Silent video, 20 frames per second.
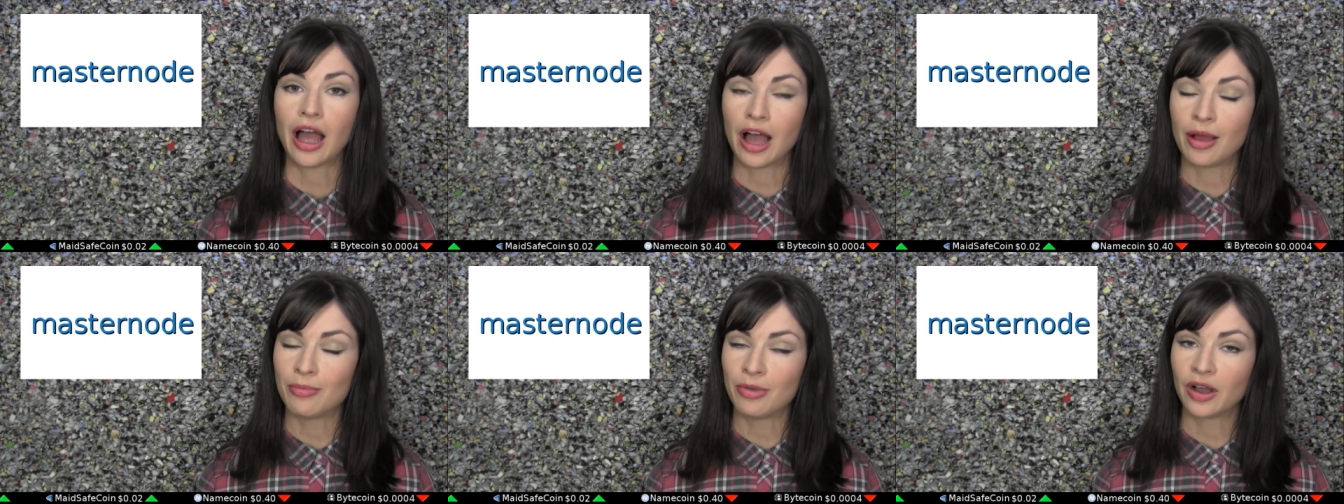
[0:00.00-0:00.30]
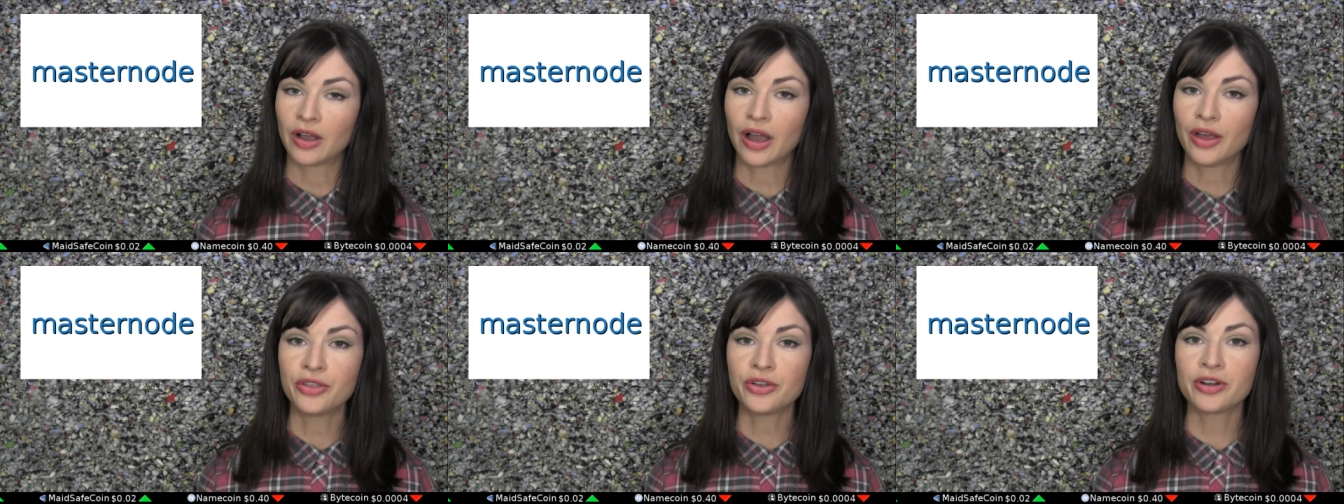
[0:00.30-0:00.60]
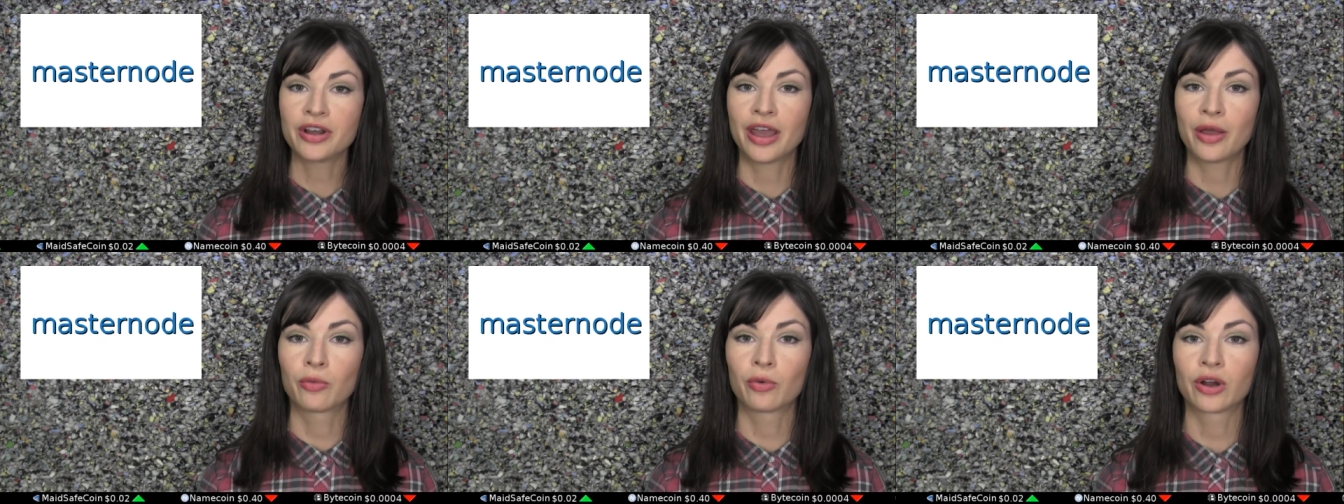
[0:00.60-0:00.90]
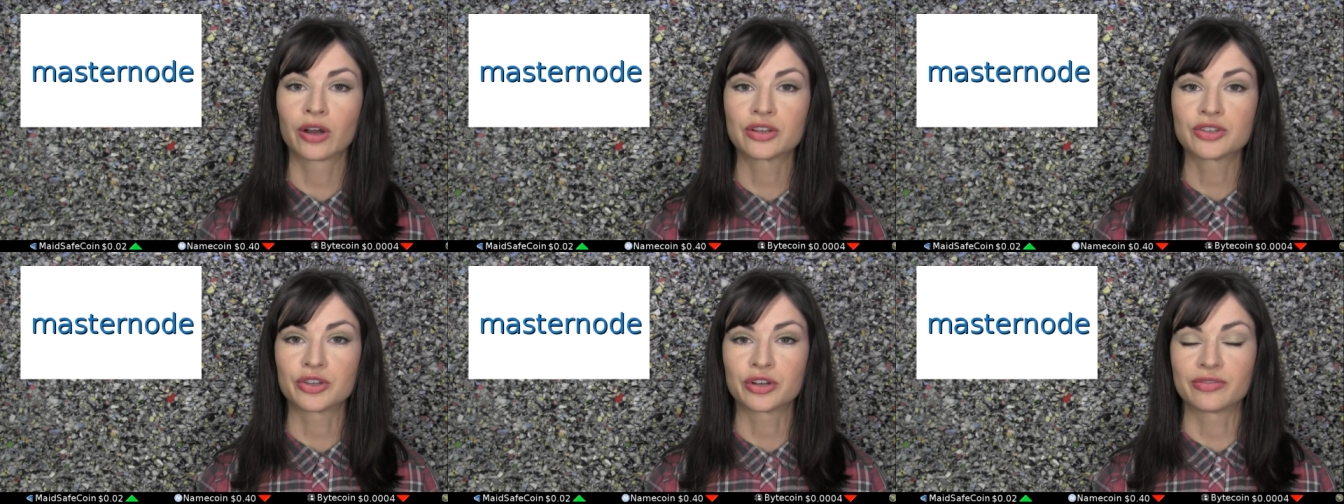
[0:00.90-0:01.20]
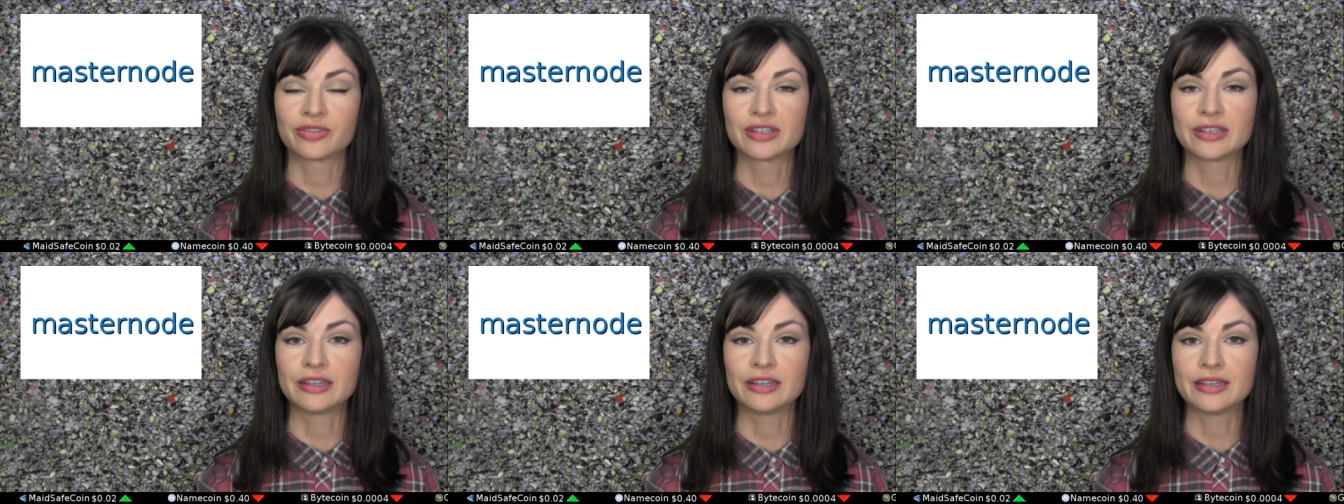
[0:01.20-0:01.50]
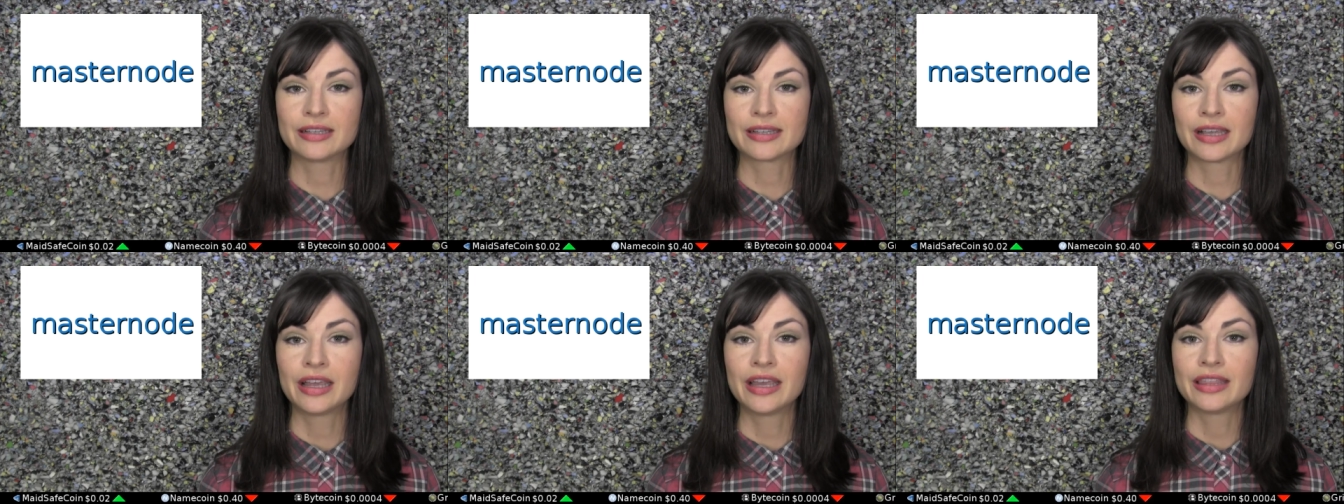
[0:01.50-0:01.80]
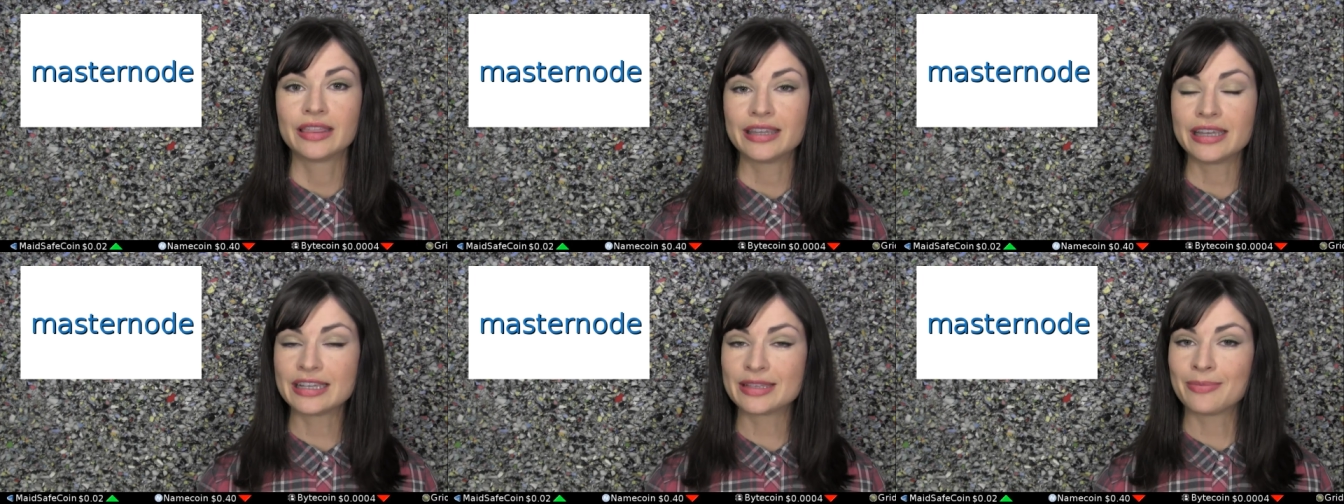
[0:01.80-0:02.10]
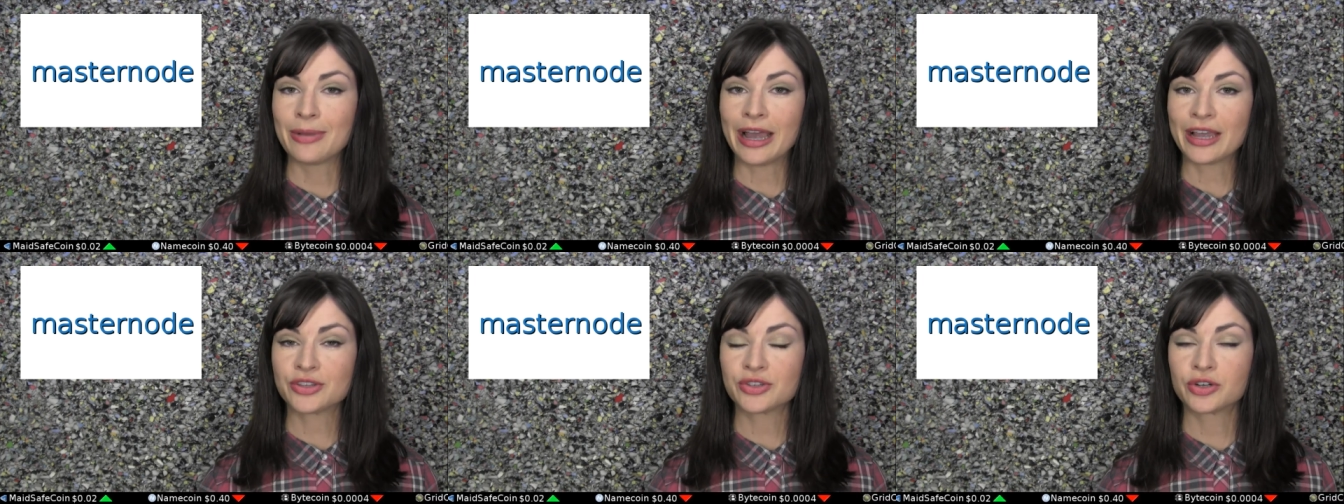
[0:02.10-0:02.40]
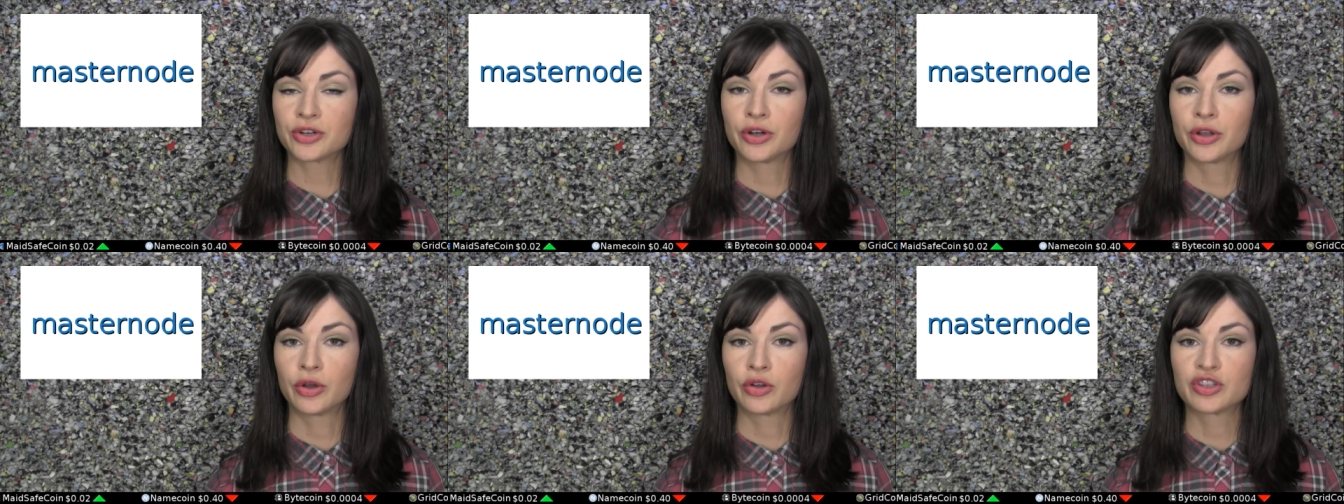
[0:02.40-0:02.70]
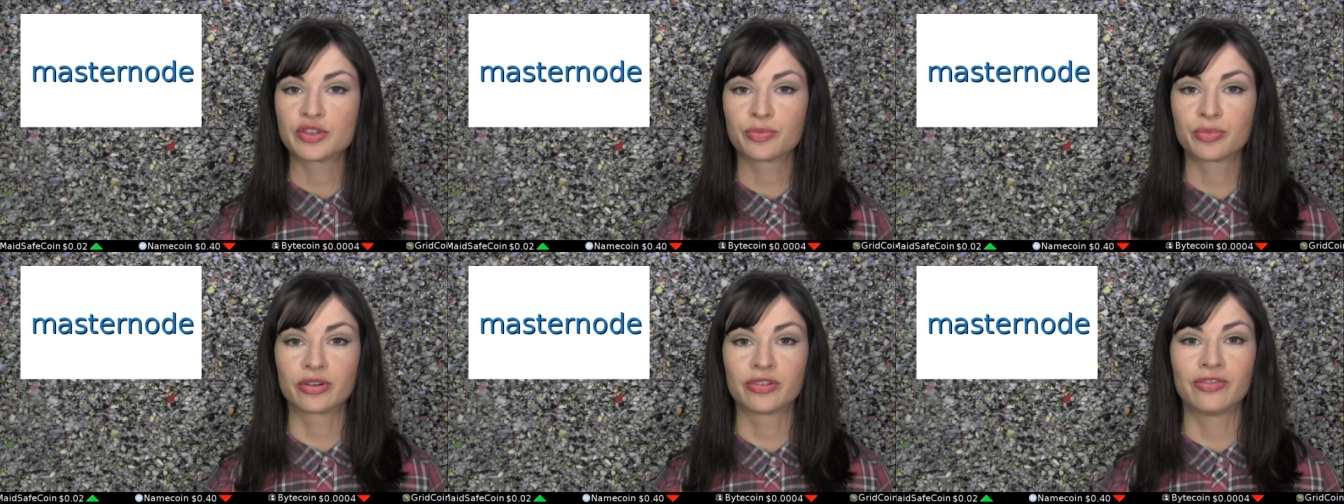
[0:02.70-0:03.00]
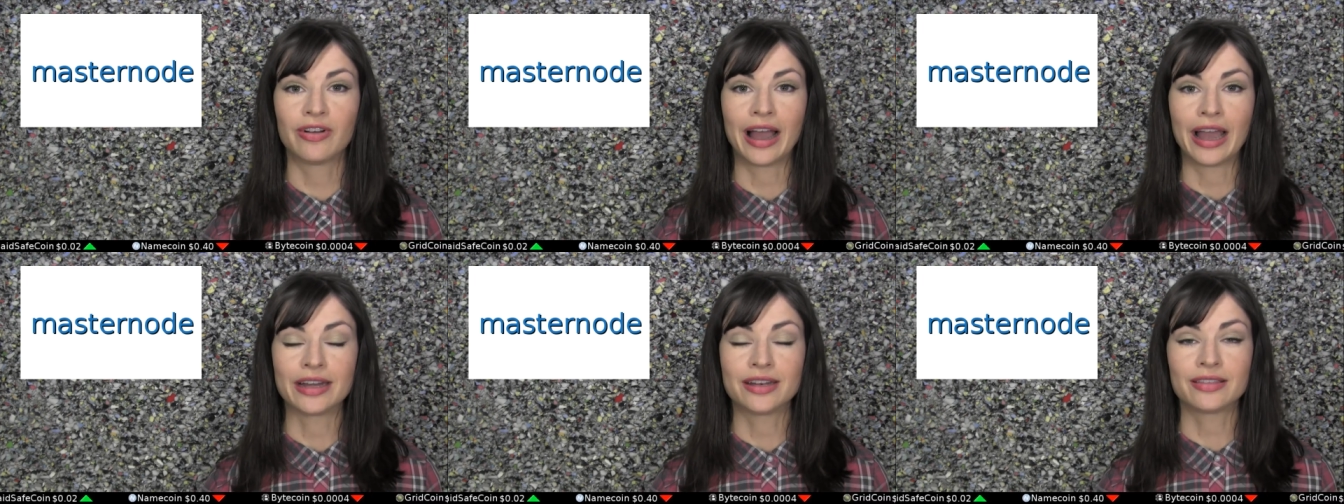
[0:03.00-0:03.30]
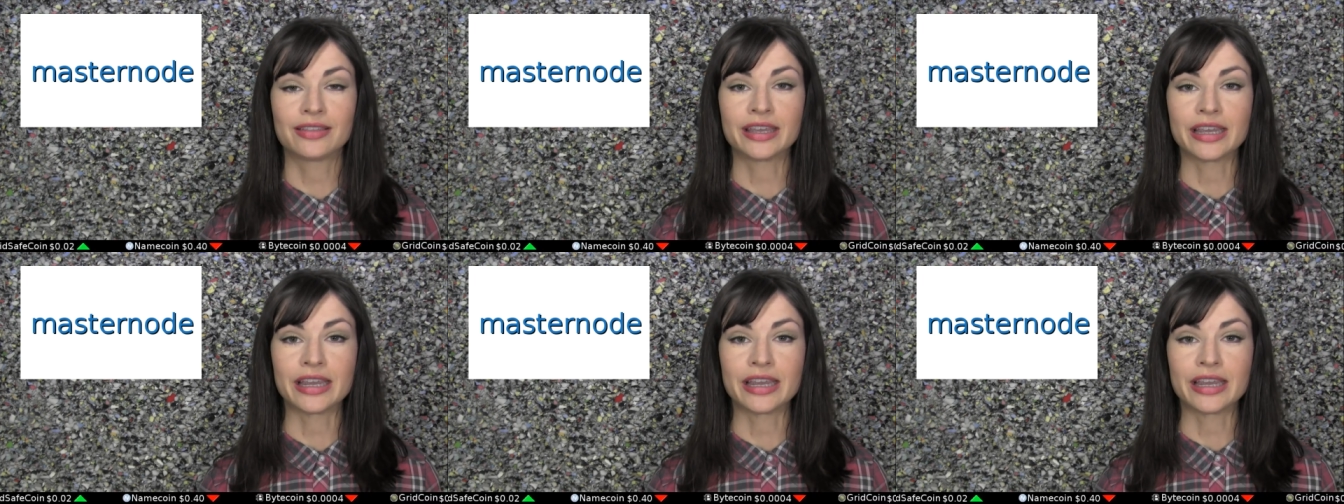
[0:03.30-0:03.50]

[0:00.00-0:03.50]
Among other network services, these masternodes provide